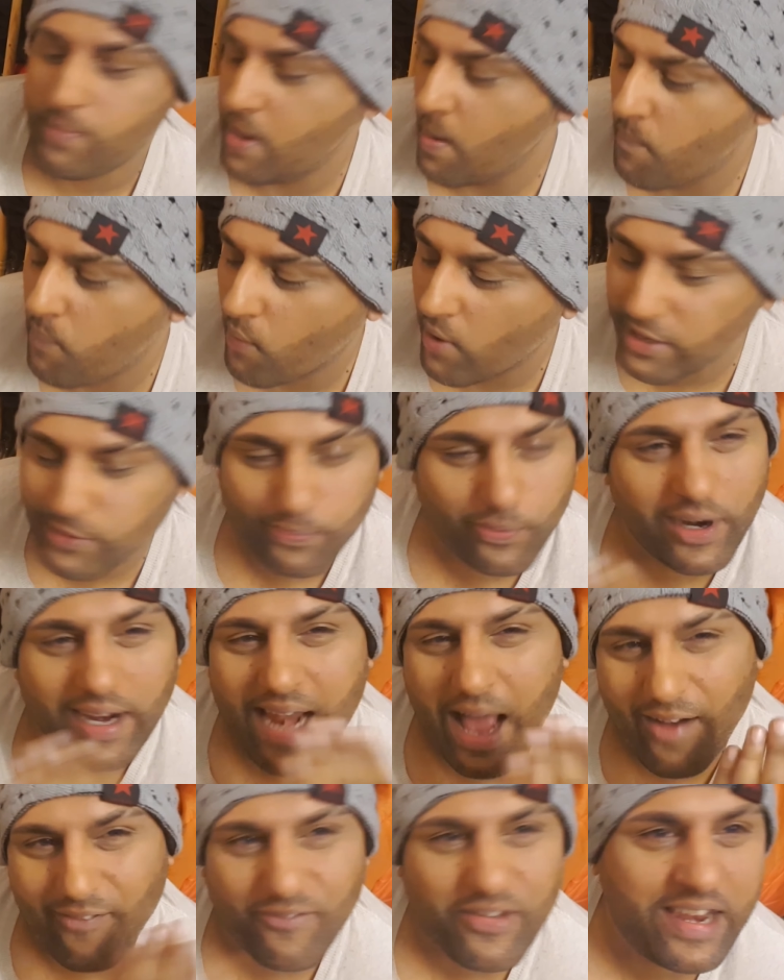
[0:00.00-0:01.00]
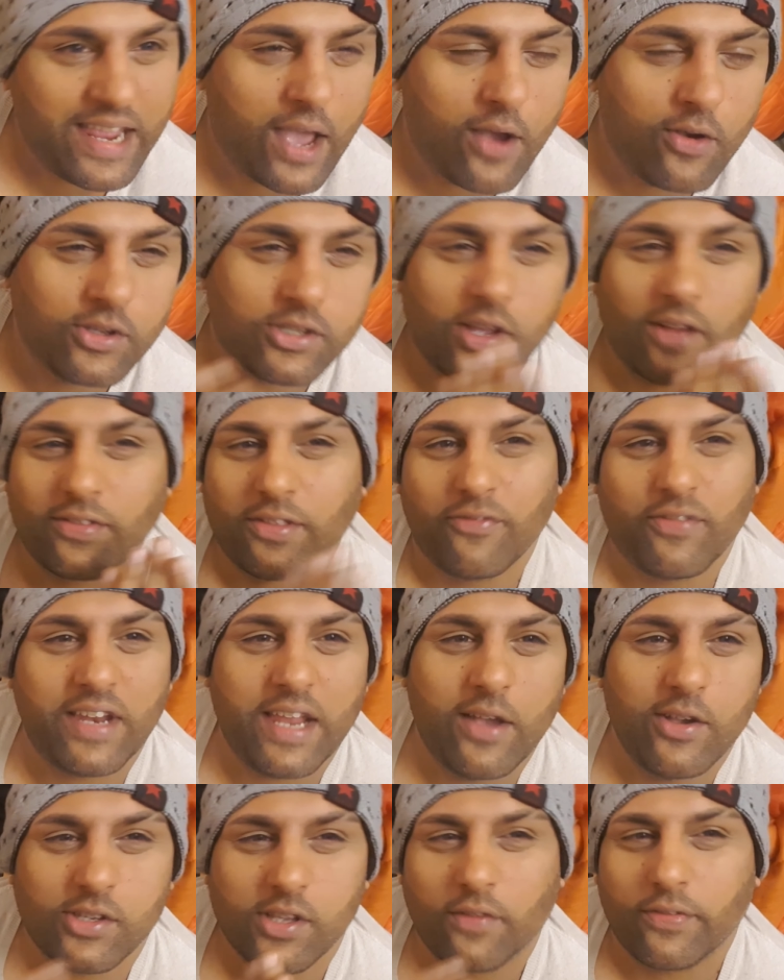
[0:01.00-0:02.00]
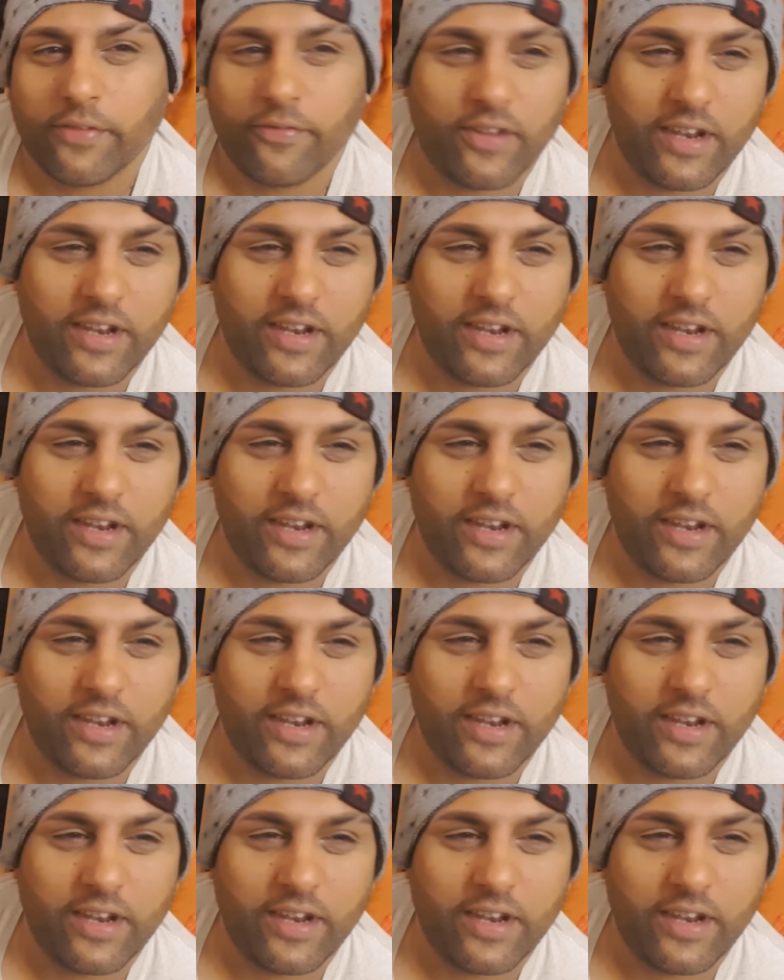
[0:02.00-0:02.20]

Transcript: Your boy is bringing out videos after videos after